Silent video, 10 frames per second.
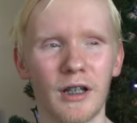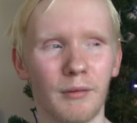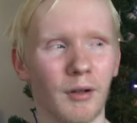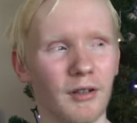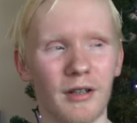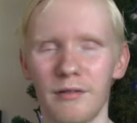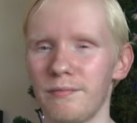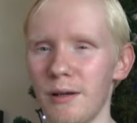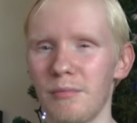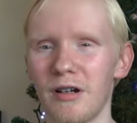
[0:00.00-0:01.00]
I want to say it's
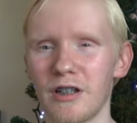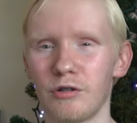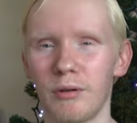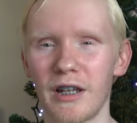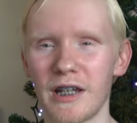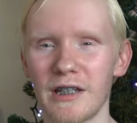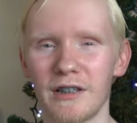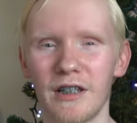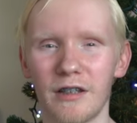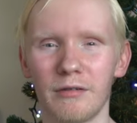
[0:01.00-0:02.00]
February
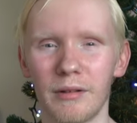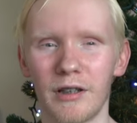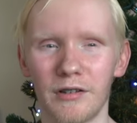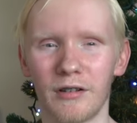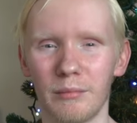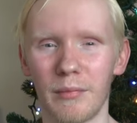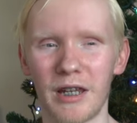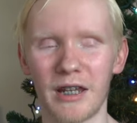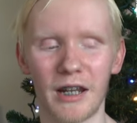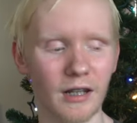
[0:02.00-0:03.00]
2018 is when they started
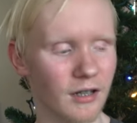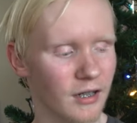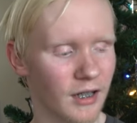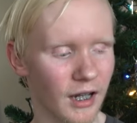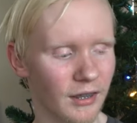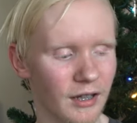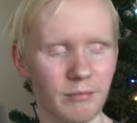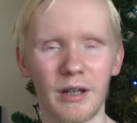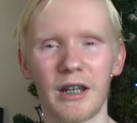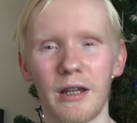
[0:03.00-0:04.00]
making it. And they
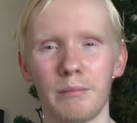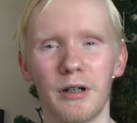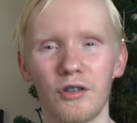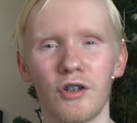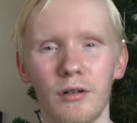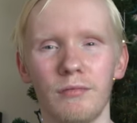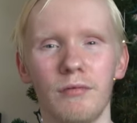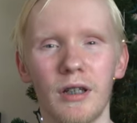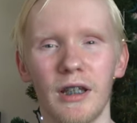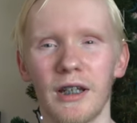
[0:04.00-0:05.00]
have made a bunch of
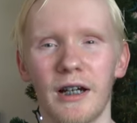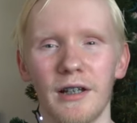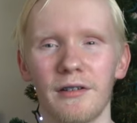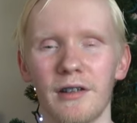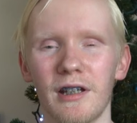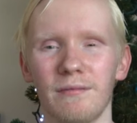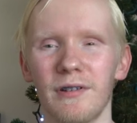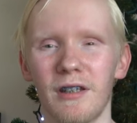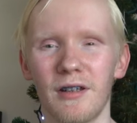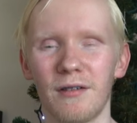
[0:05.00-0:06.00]
really nice
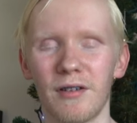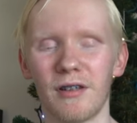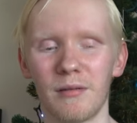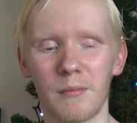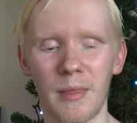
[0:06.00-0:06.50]
757s.